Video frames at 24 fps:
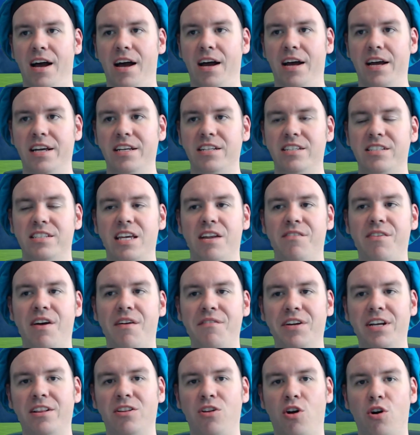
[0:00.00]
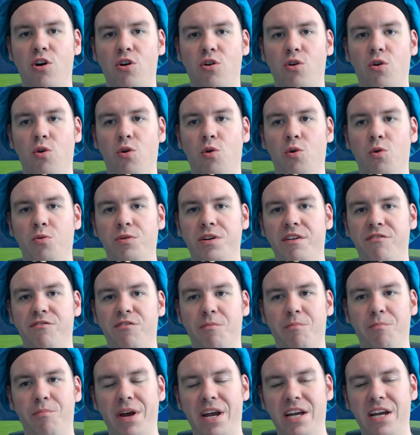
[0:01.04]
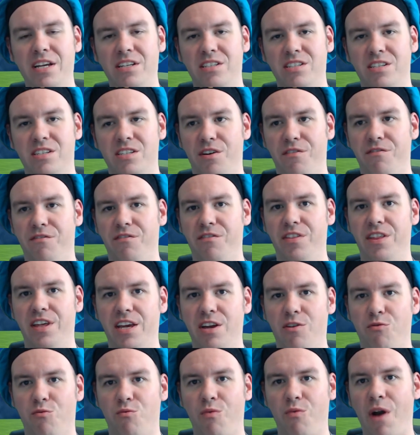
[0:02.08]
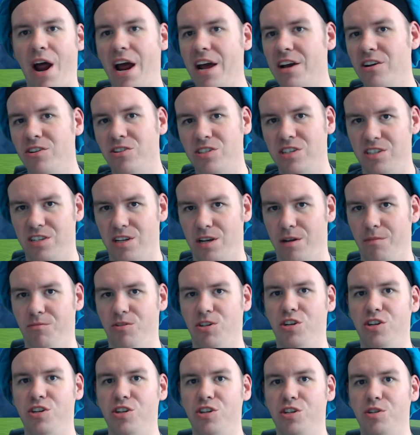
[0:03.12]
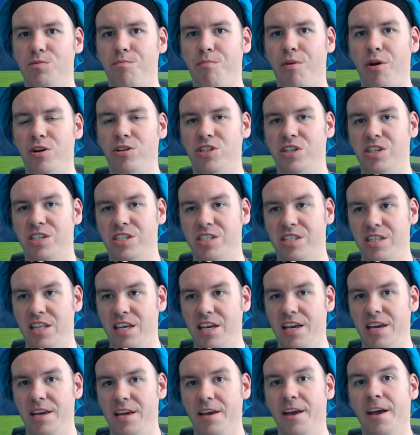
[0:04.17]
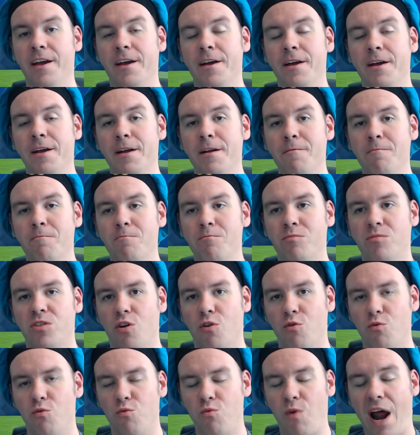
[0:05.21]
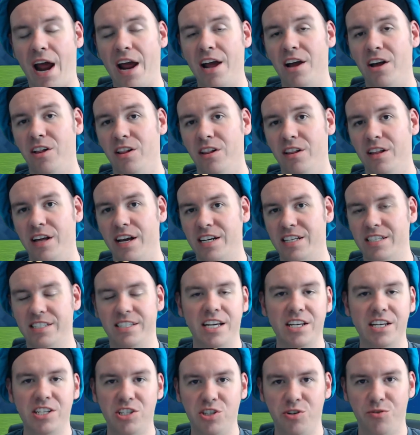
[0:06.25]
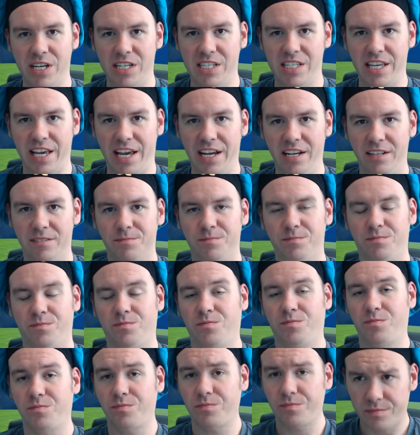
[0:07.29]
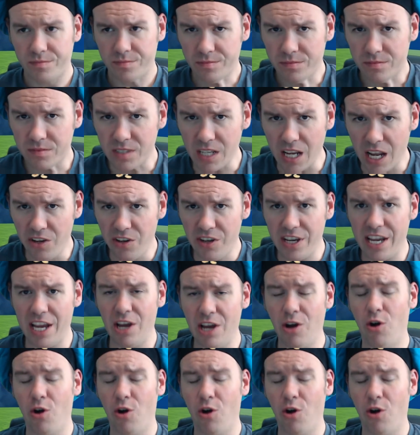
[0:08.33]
Instead of having to unlock all different pieces of the rail system, you just purchase the rail accessory set and you get